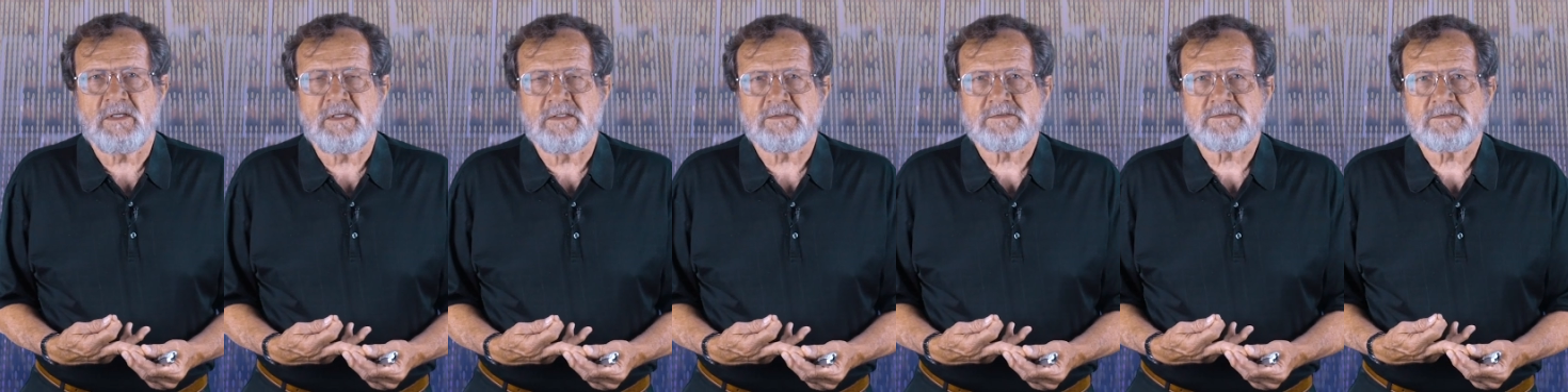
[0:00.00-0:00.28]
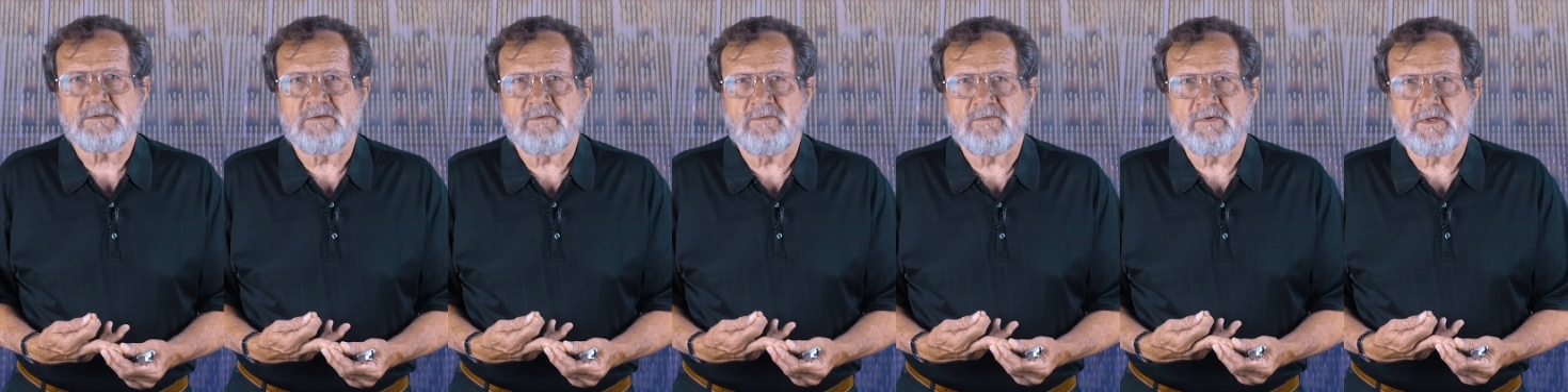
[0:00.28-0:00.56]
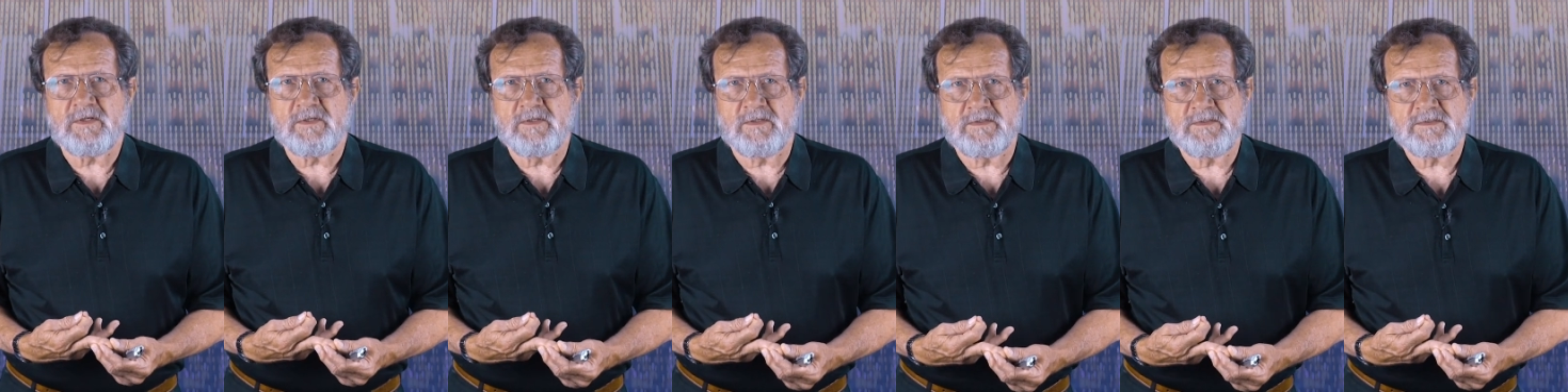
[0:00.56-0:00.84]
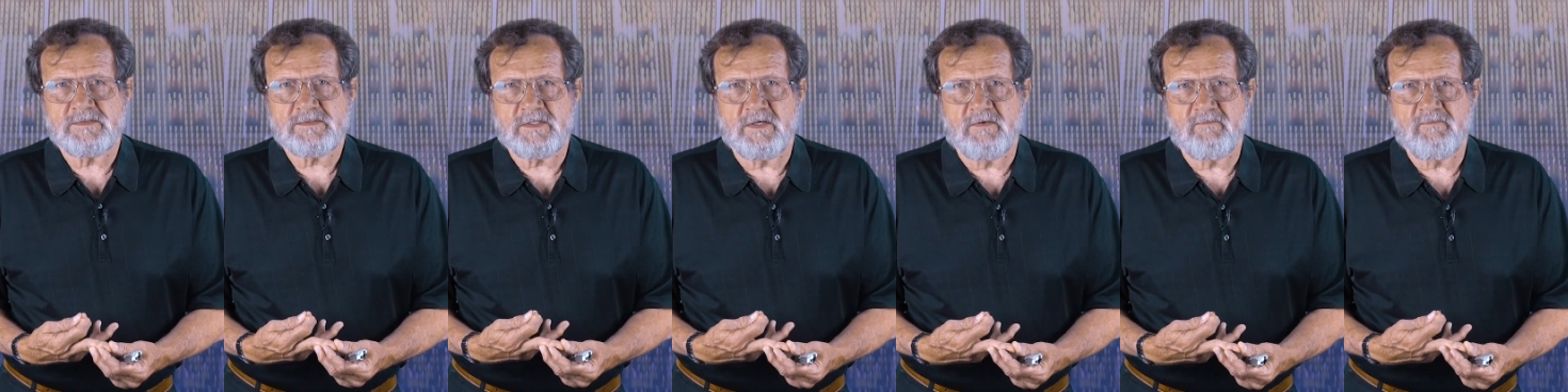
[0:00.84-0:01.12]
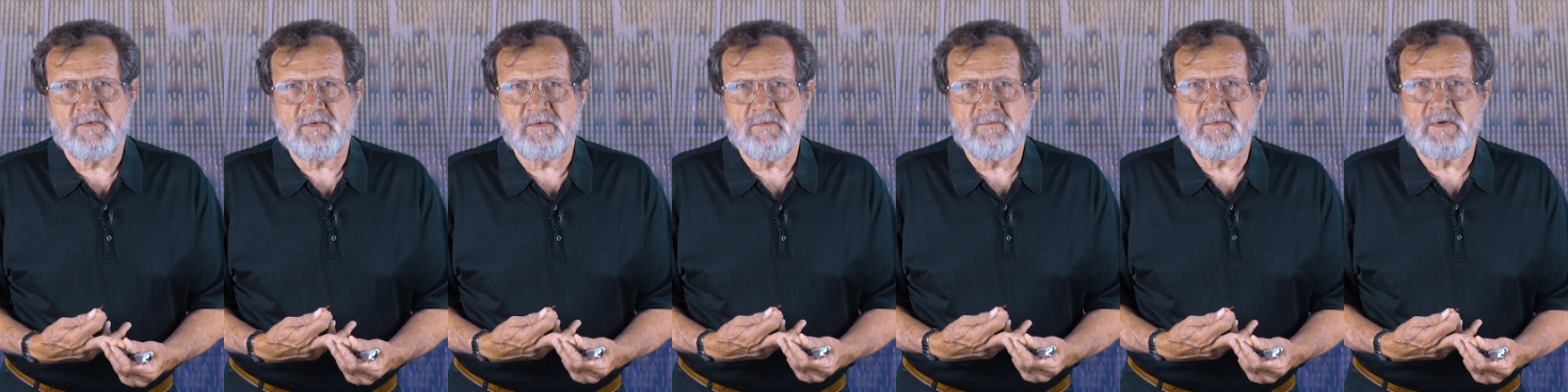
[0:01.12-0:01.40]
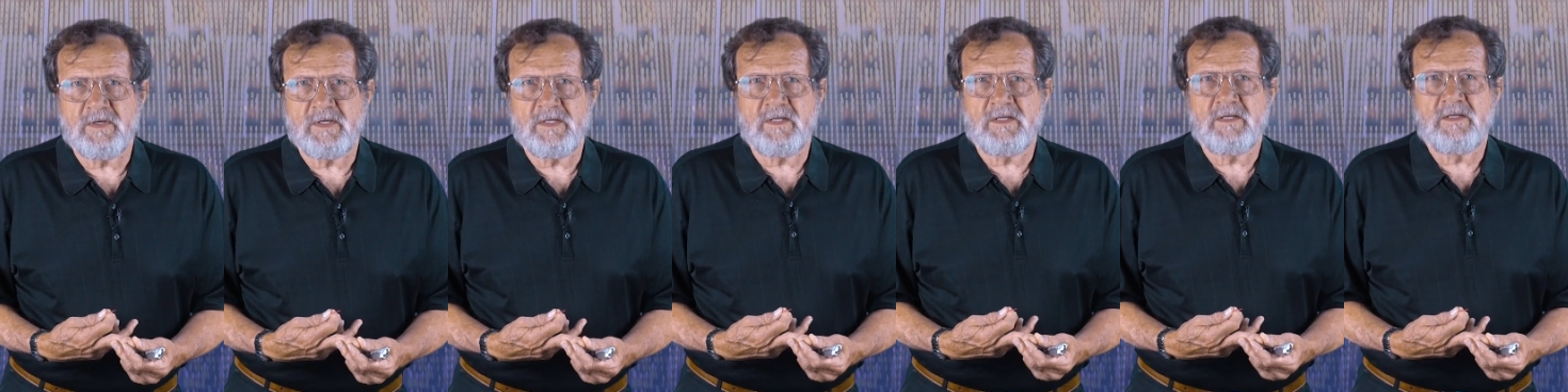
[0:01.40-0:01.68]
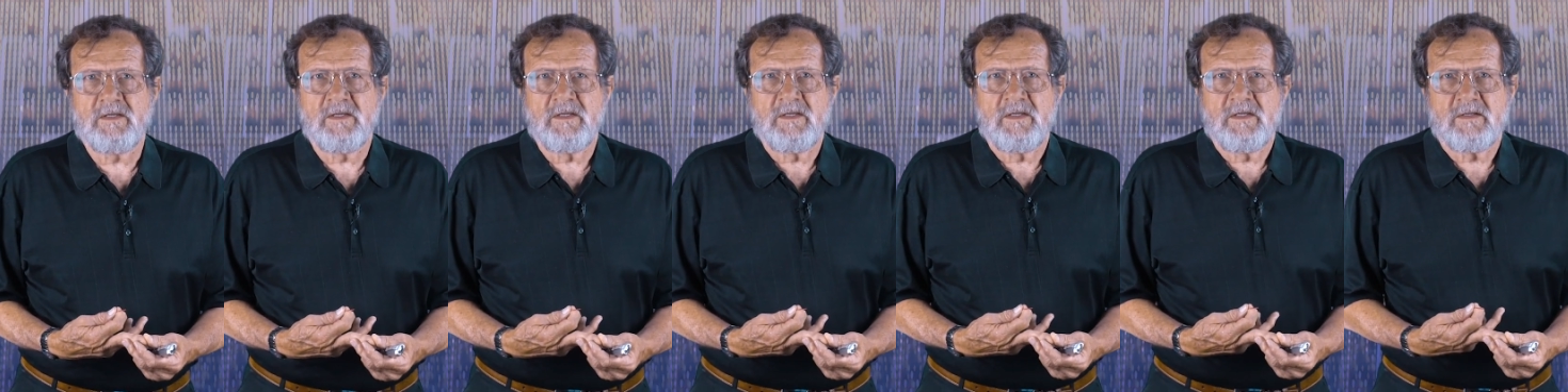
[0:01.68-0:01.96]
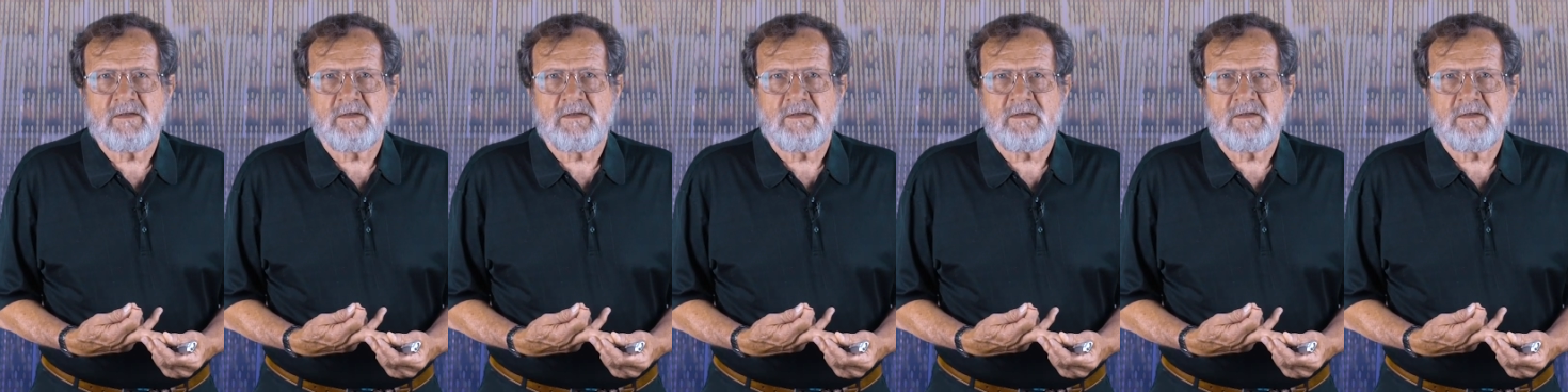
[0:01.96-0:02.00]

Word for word: and so we're going to discover the way